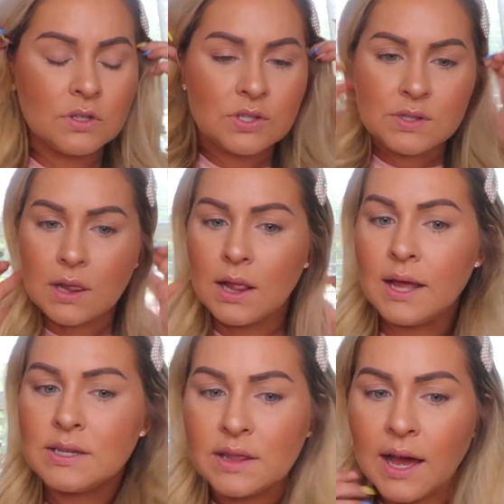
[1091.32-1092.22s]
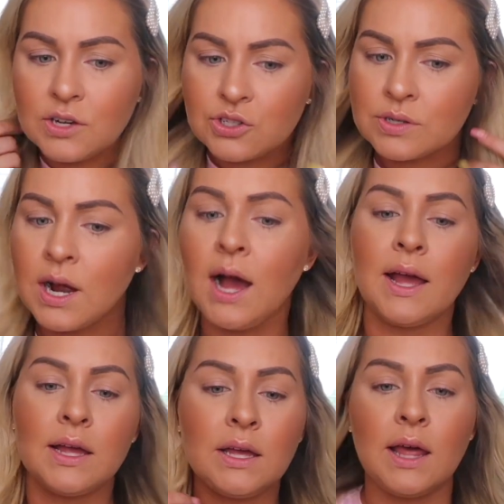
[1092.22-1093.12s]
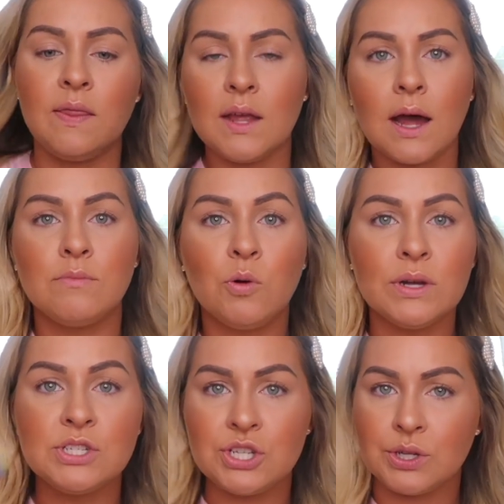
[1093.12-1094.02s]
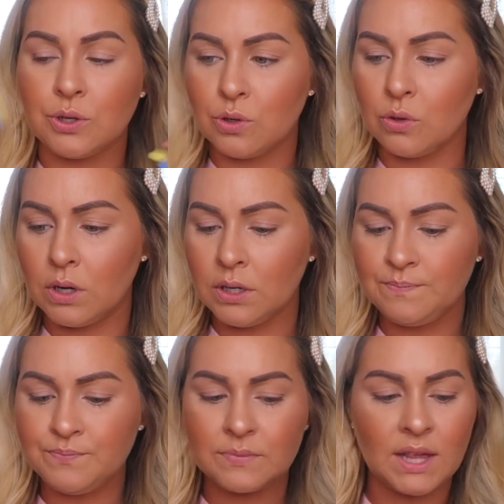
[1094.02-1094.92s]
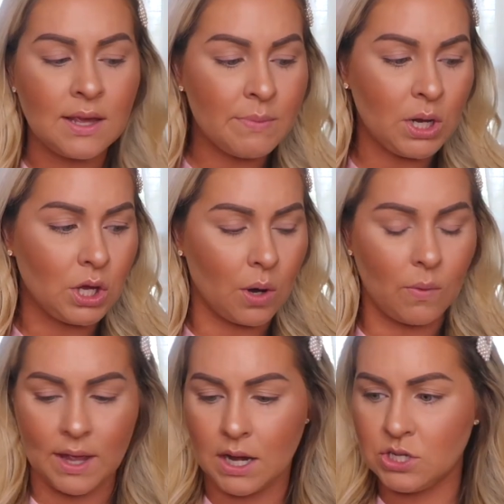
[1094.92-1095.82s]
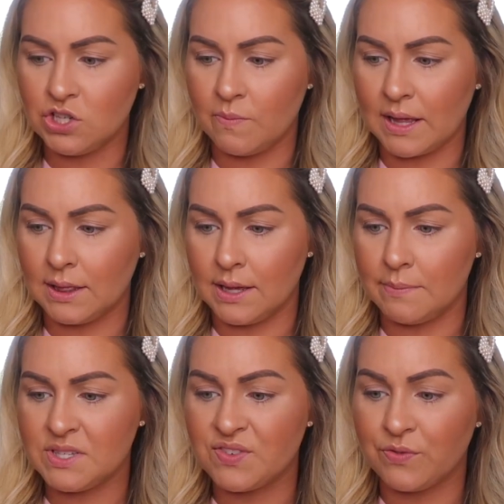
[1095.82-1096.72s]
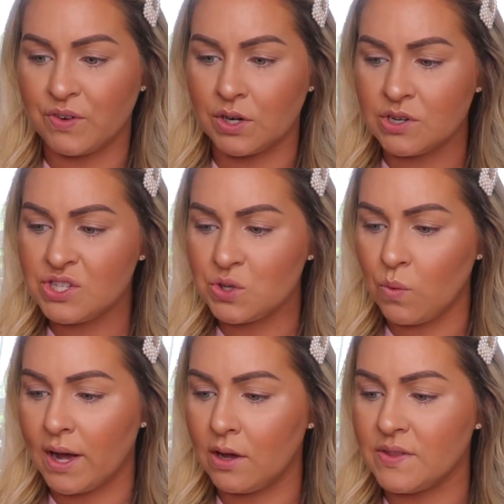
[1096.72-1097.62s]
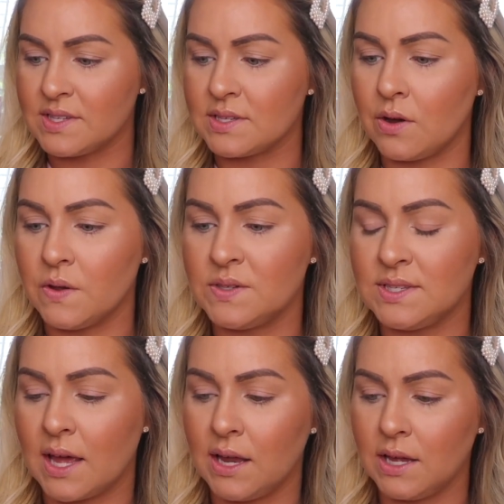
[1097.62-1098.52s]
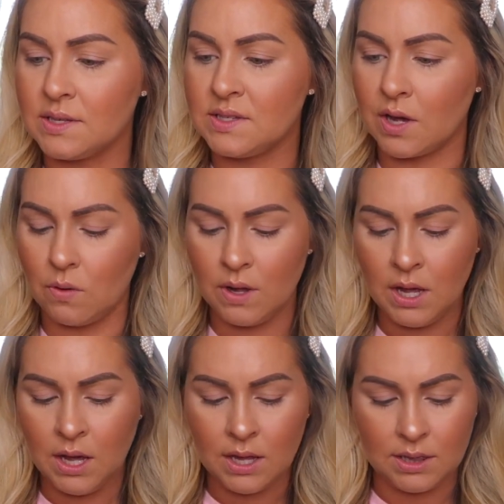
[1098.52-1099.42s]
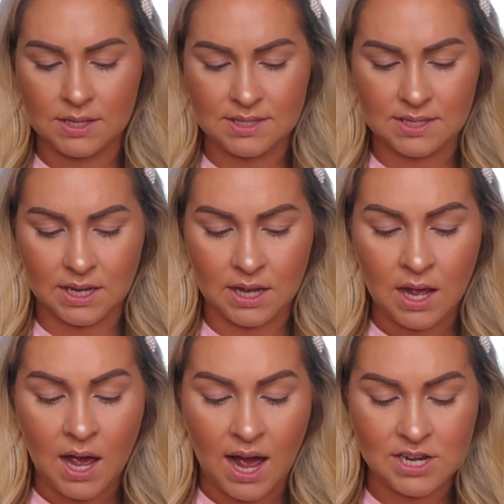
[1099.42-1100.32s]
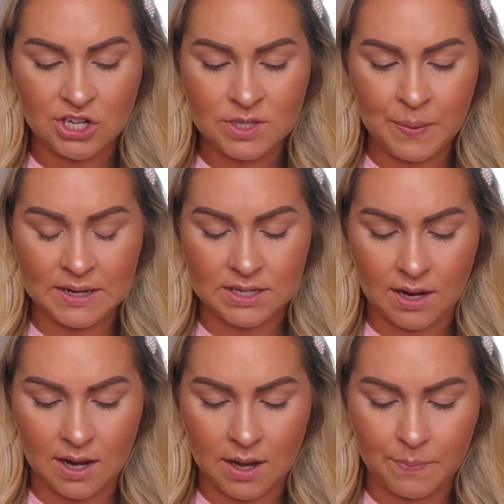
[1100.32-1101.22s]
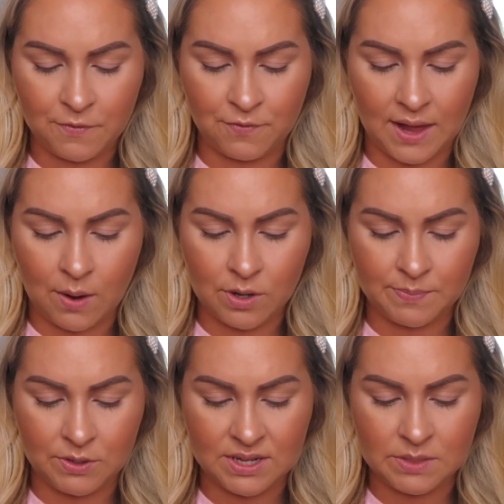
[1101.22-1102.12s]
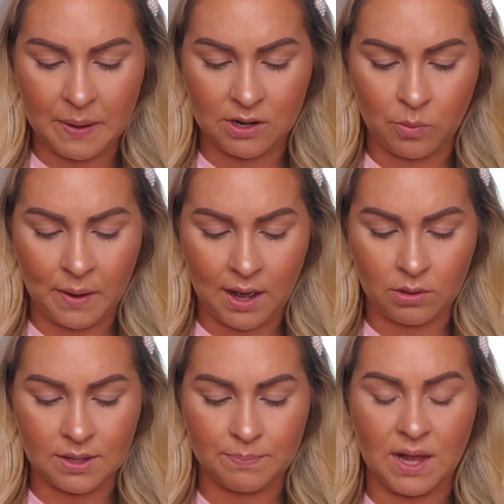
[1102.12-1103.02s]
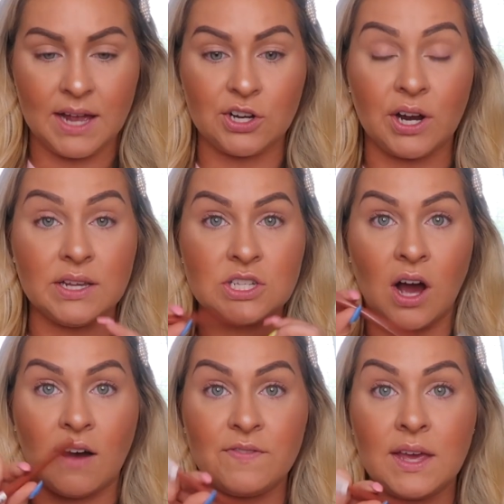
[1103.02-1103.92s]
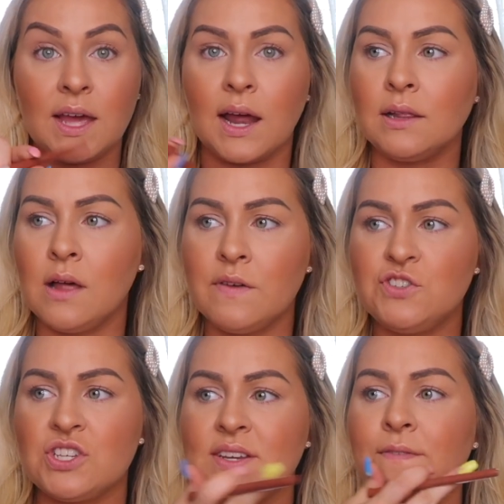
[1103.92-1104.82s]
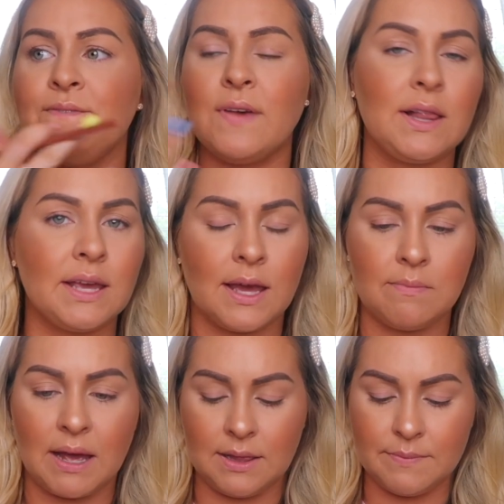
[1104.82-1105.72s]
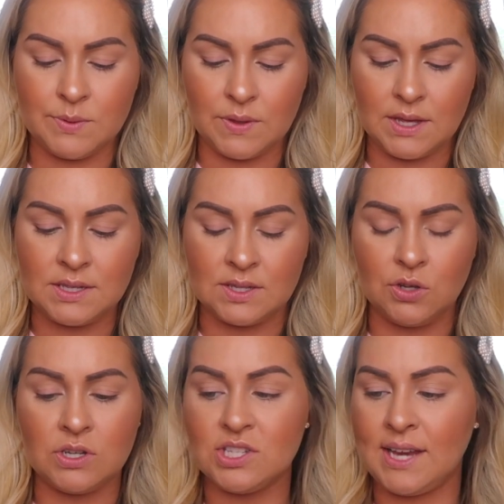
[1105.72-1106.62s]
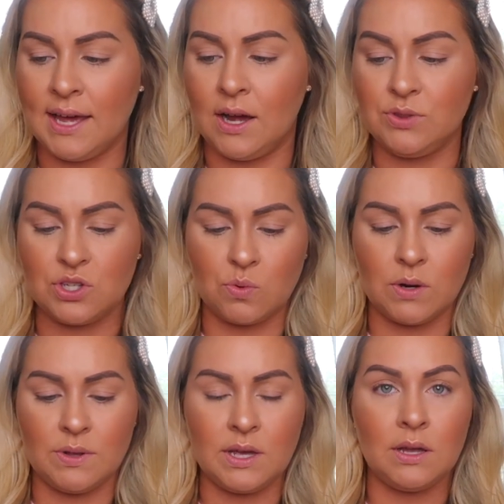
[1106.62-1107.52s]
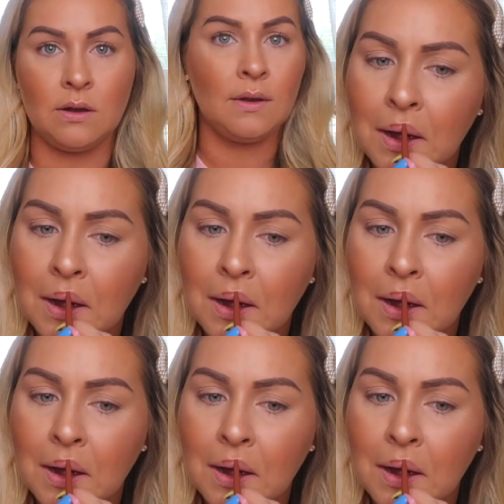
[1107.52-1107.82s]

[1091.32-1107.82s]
Just let that dry, and then I'm going to, I think I'm going to go in and do my lips first while this is all setting. So let's see. I just picked up Flower Beauty's Petal Pout Lip Liner in Toffee, and I love just filling in my lips with this, and you can just head out the door with it.